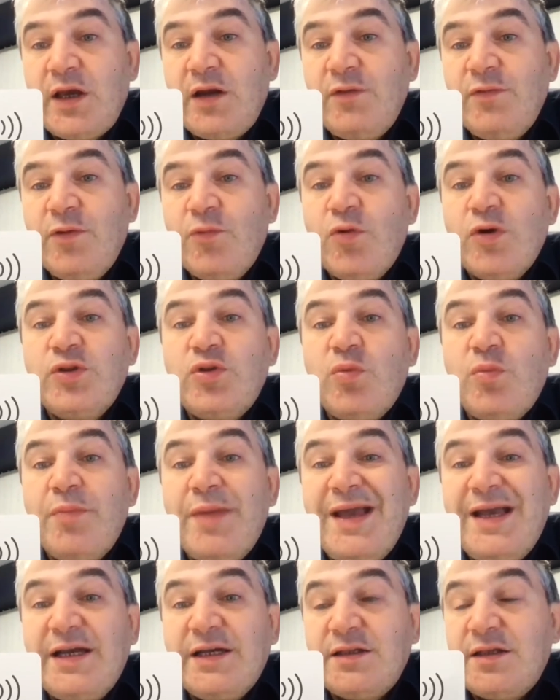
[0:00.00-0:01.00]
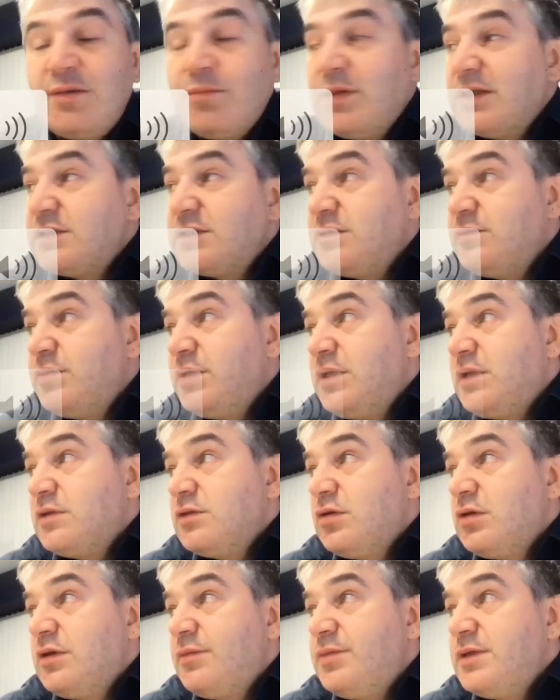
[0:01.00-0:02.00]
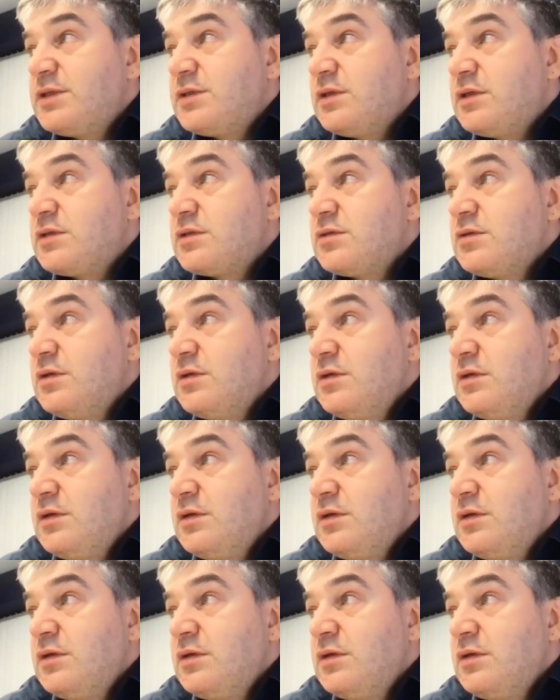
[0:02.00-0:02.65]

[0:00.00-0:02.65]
And we want to make it a multi-billion dollar business.